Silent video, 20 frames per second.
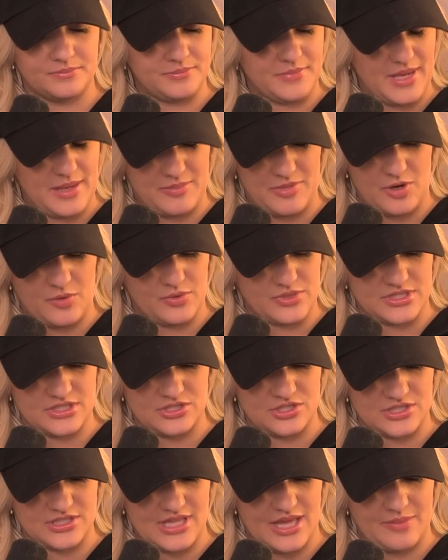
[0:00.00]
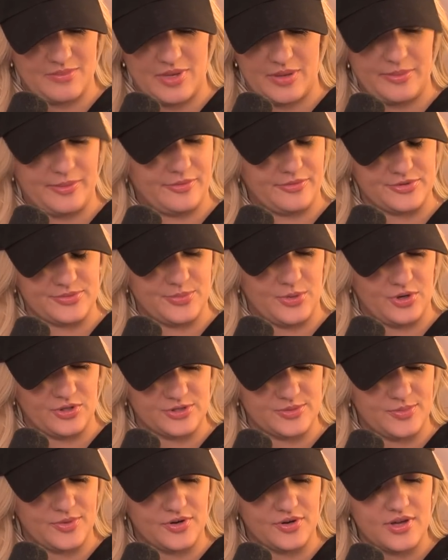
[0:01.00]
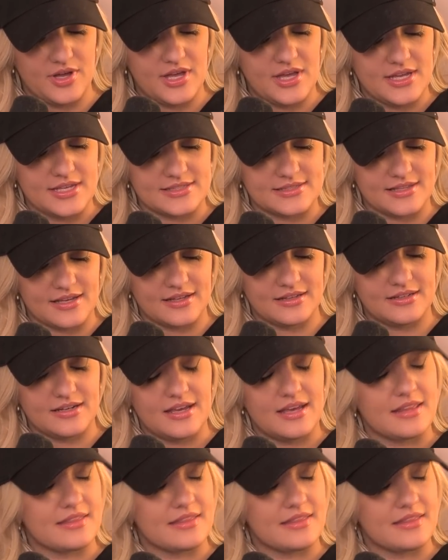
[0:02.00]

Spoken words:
maybe it wasn't just them, maybe it was multiple, said